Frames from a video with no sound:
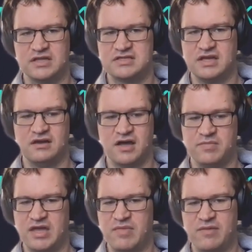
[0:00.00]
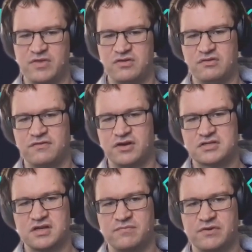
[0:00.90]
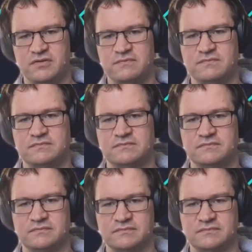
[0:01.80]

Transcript: let's say, IBM MQ, for example.